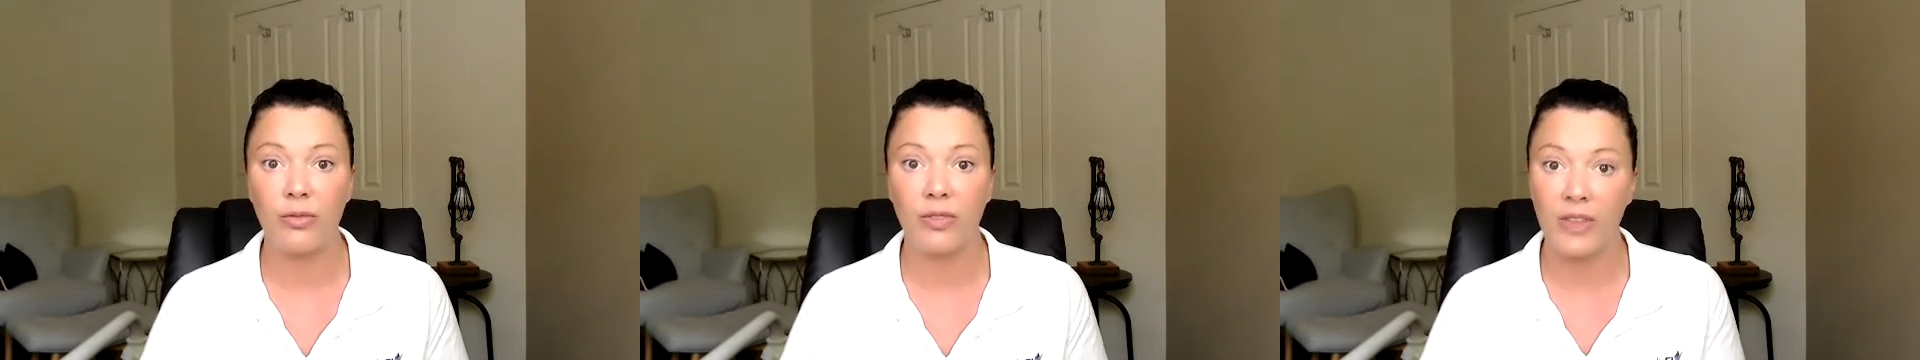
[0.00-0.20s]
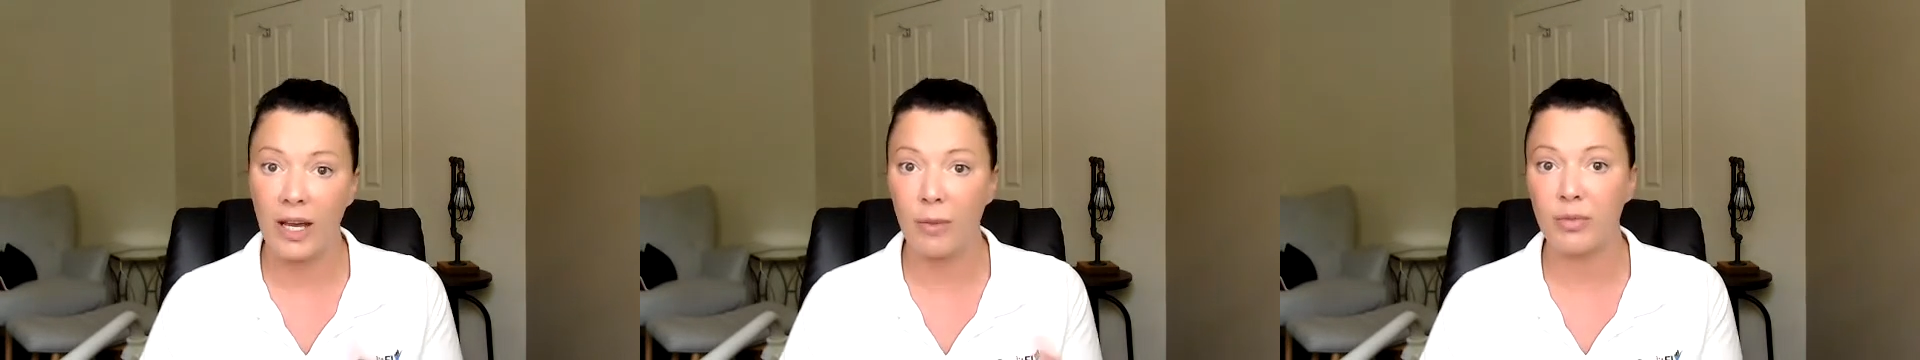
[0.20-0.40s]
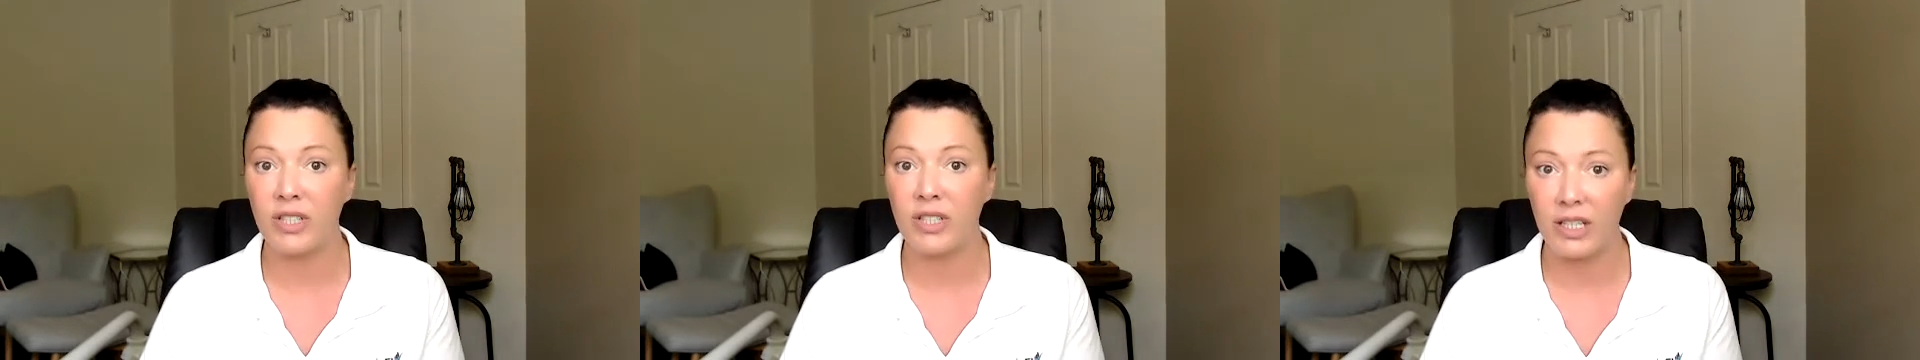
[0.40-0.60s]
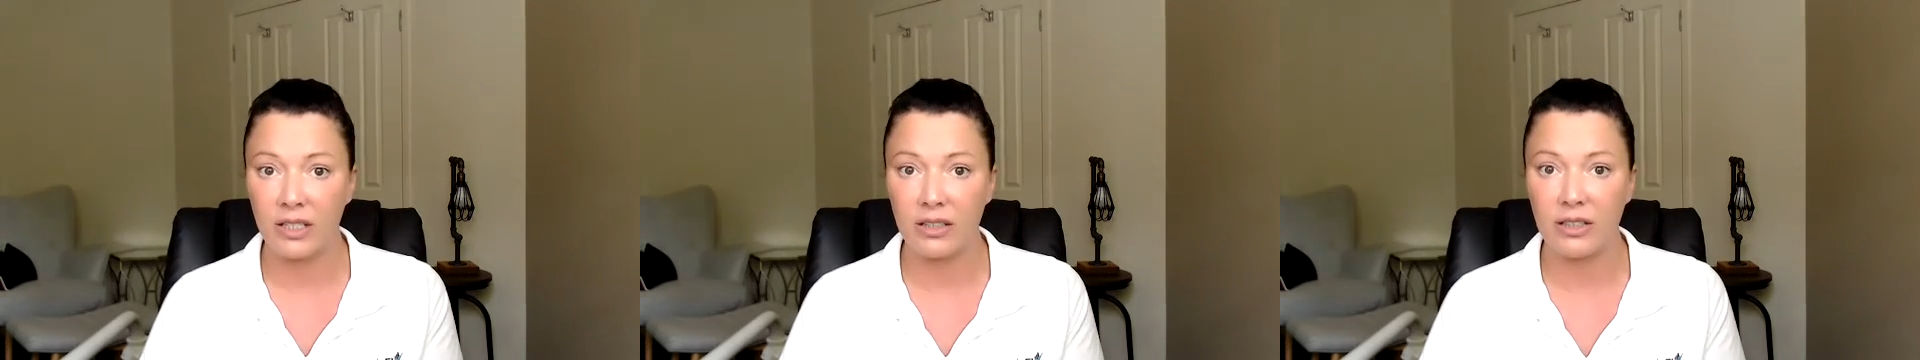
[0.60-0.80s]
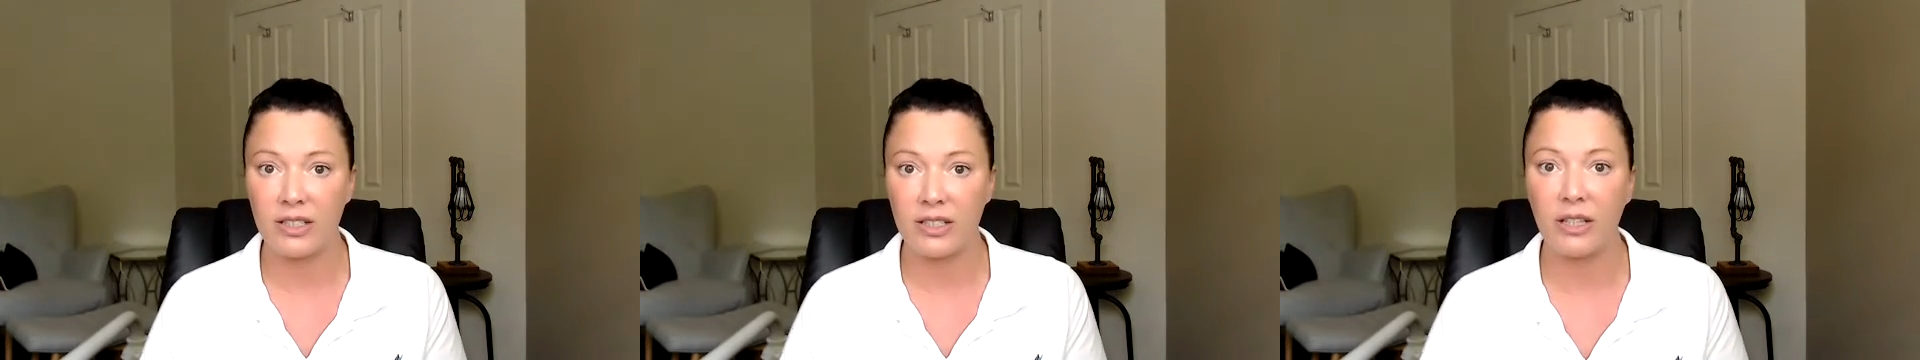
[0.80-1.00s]
that
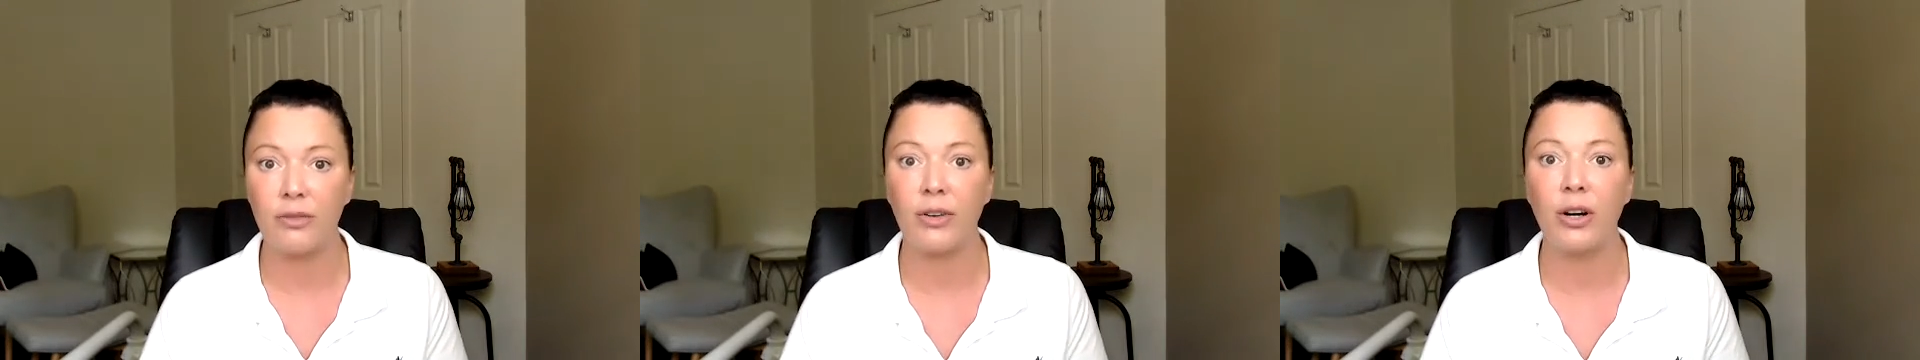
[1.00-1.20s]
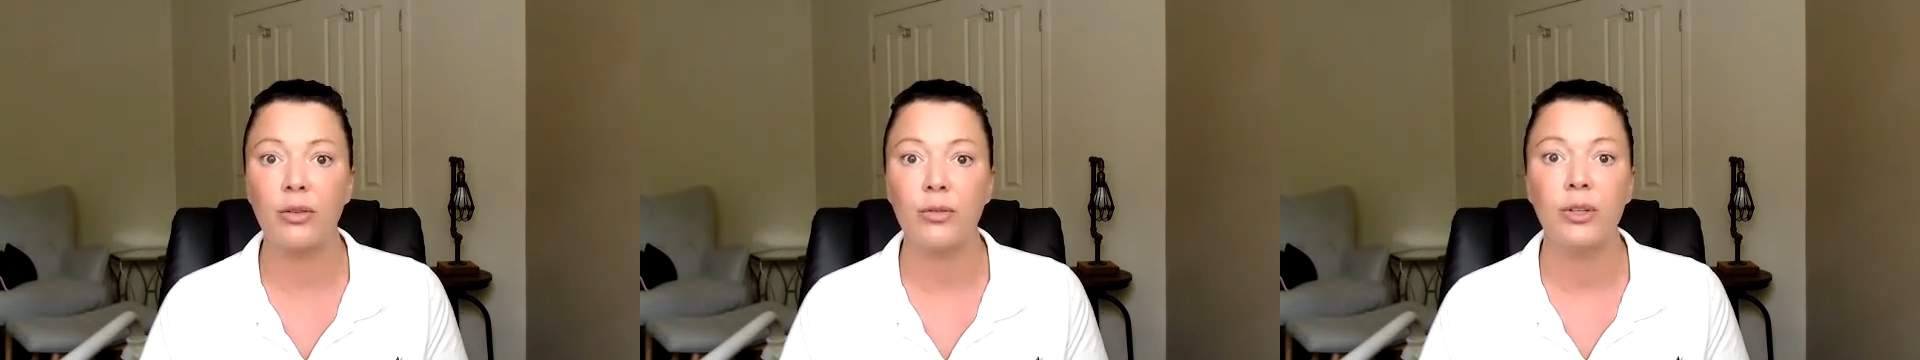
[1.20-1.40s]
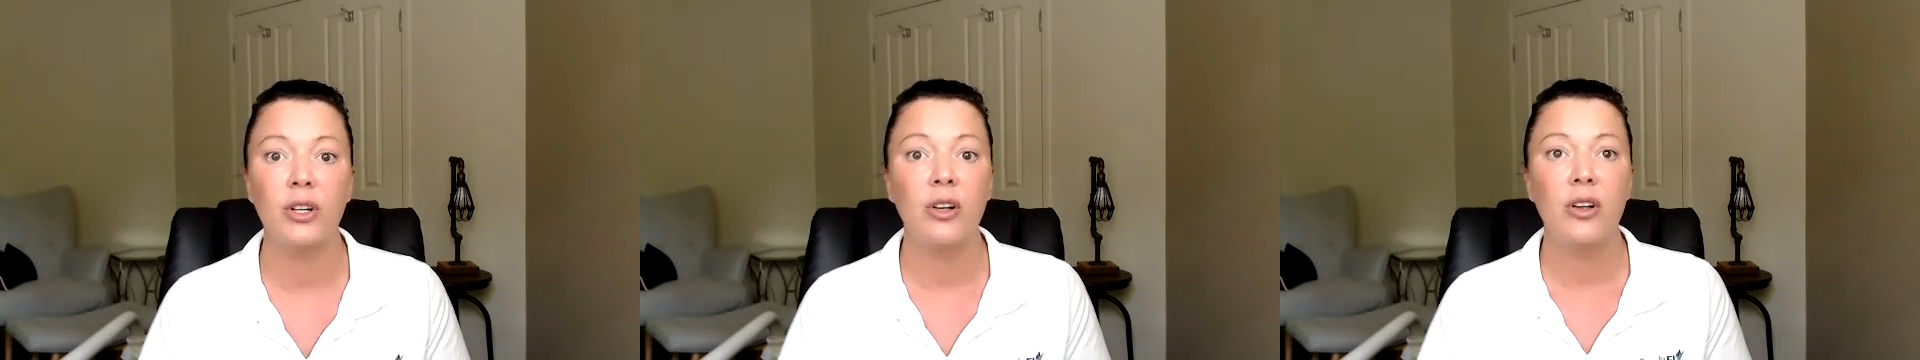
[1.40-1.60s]
particular default.